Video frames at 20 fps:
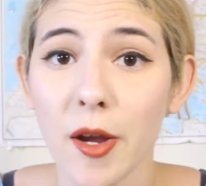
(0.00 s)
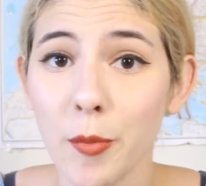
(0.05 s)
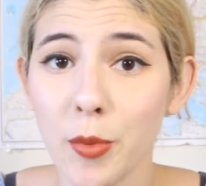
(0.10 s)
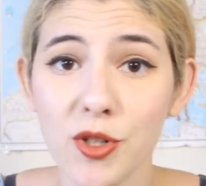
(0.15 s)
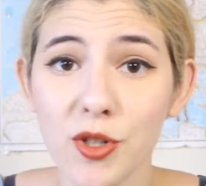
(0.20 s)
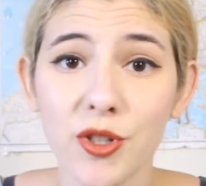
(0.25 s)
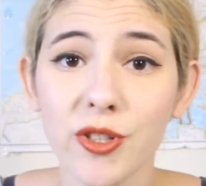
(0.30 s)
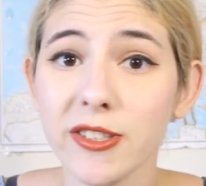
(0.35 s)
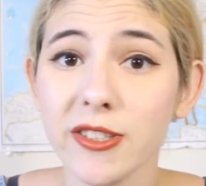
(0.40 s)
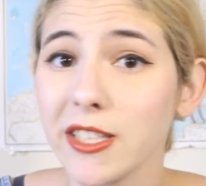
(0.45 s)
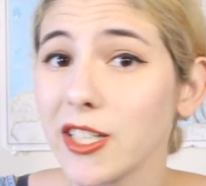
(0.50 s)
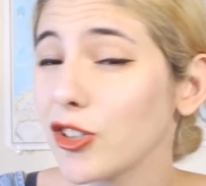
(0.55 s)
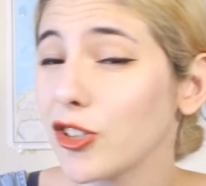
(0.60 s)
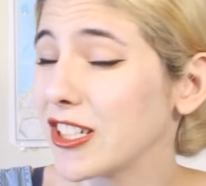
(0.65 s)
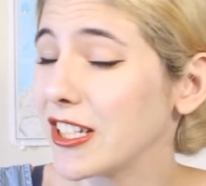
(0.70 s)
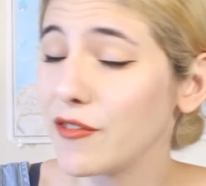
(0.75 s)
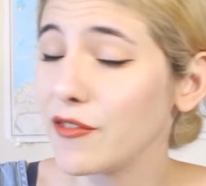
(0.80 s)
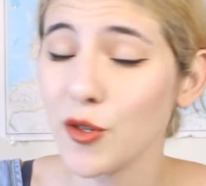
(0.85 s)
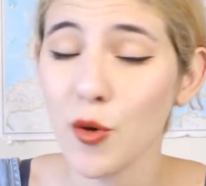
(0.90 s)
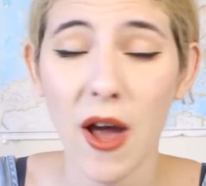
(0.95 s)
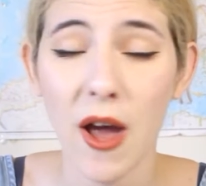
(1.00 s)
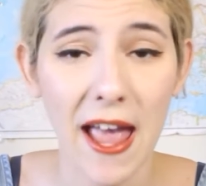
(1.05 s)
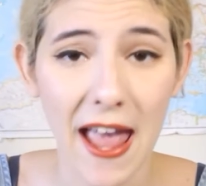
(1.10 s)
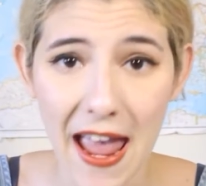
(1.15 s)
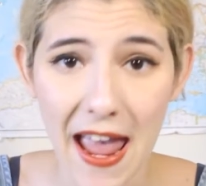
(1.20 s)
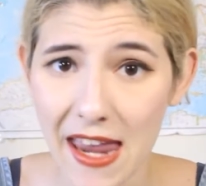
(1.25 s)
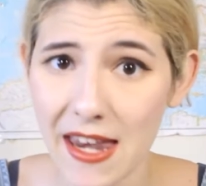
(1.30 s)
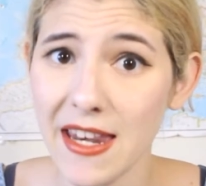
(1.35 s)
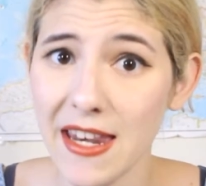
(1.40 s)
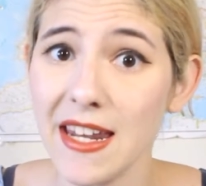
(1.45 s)
In Portugal, they don't give you
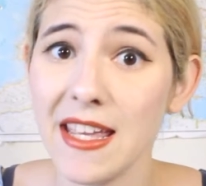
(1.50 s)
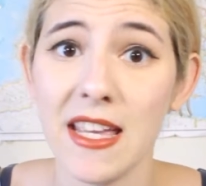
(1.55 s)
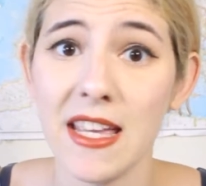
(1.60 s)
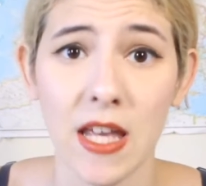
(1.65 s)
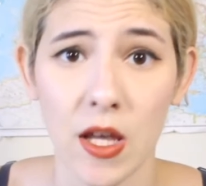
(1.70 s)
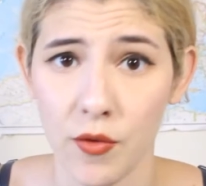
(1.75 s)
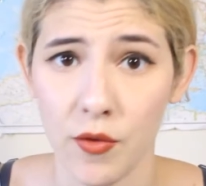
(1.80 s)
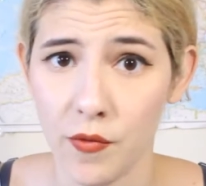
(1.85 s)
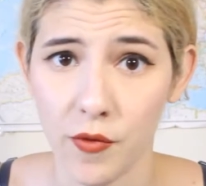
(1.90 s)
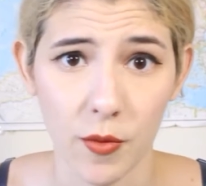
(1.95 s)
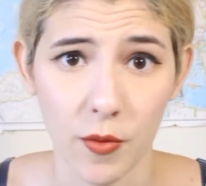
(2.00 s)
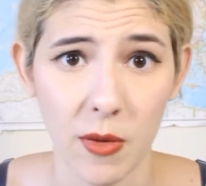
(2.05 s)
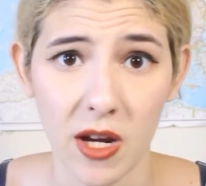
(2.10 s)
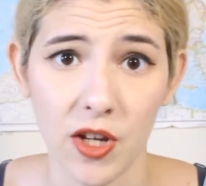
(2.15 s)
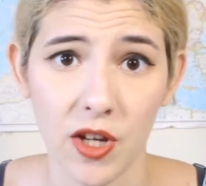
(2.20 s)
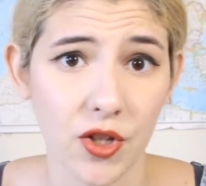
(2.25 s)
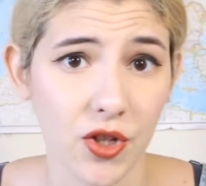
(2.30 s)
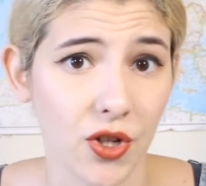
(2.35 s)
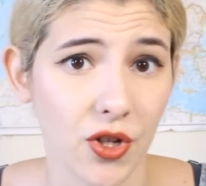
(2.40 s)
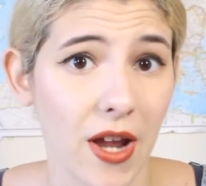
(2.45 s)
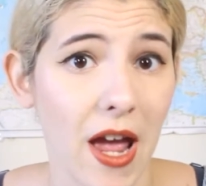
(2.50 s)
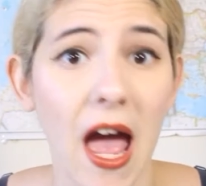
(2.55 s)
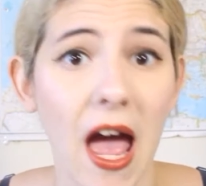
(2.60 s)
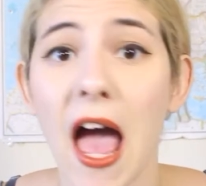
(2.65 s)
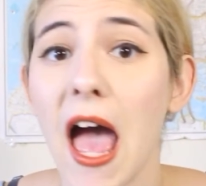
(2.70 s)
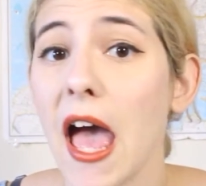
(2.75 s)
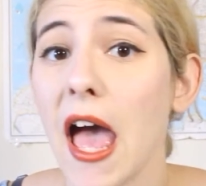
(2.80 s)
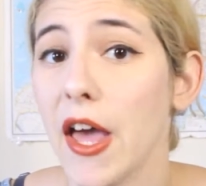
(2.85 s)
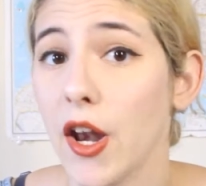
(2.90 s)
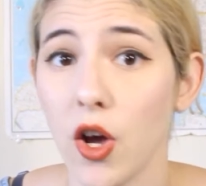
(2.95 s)
any information
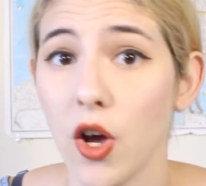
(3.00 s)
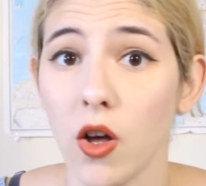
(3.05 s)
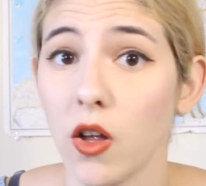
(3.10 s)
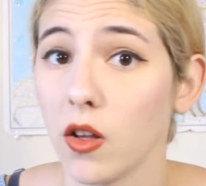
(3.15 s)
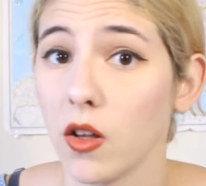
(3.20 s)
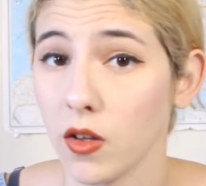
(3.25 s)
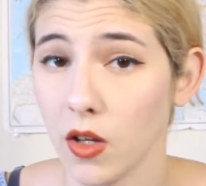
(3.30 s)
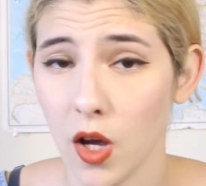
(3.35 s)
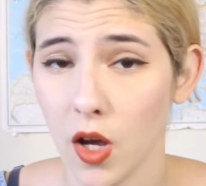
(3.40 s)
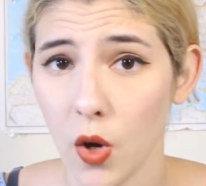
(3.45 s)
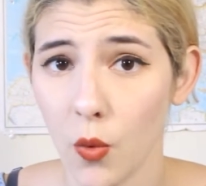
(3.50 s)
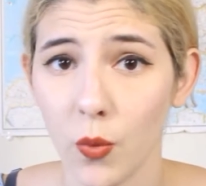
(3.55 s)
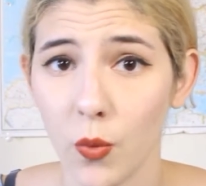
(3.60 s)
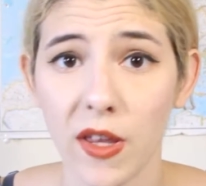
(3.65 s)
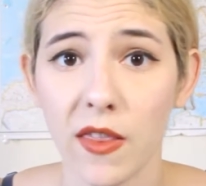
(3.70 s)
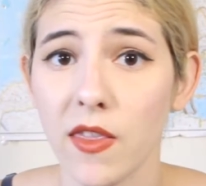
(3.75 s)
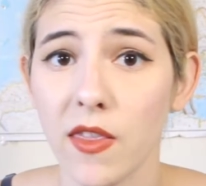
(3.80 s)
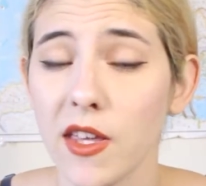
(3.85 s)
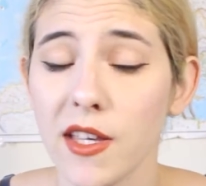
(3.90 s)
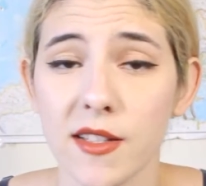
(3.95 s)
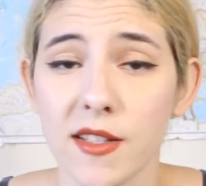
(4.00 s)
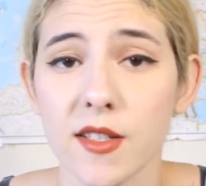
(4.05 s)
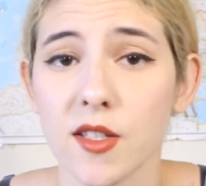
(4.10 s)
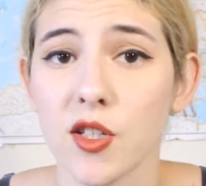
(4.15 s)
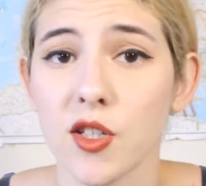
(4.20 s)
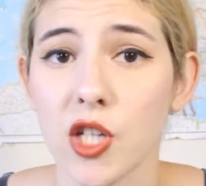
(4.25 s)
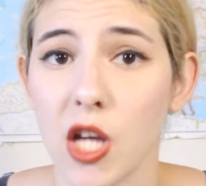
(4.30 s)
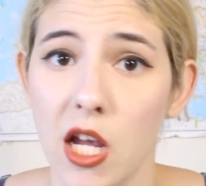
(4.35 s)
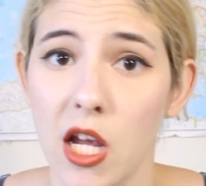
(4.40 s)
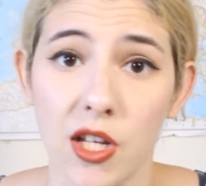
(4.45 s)
at all when
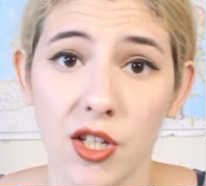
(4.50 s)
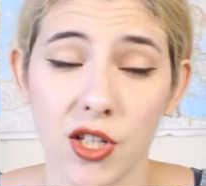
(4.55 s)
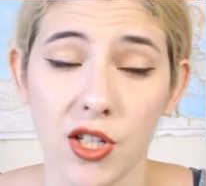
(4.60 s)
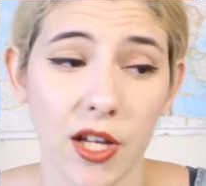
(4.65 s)
things change.